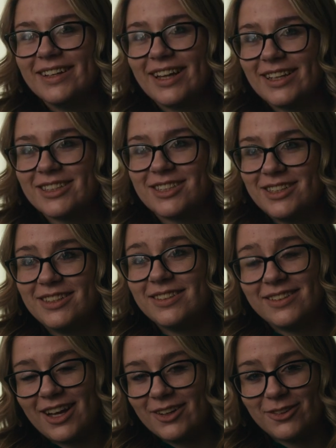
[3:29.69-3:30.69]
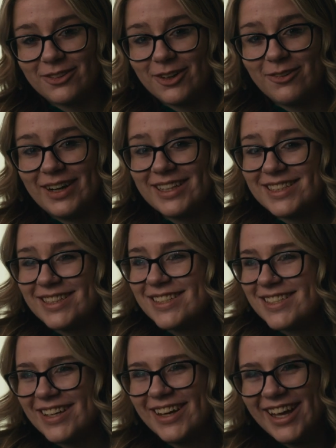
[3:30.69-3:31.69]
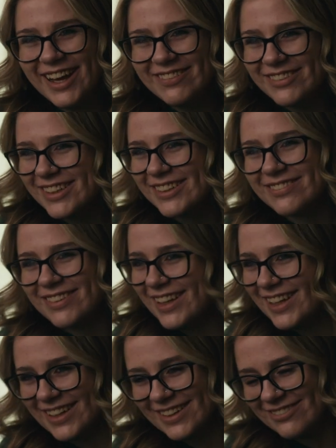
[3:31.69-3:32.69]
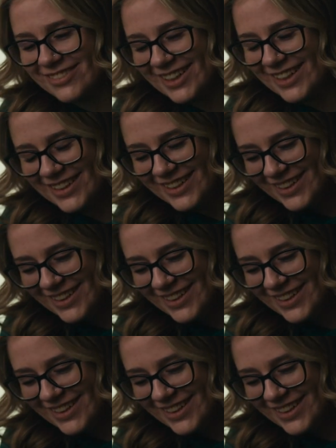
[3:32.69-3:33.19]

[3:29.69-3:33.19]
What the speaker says: I don't know why she's so happy to be here, but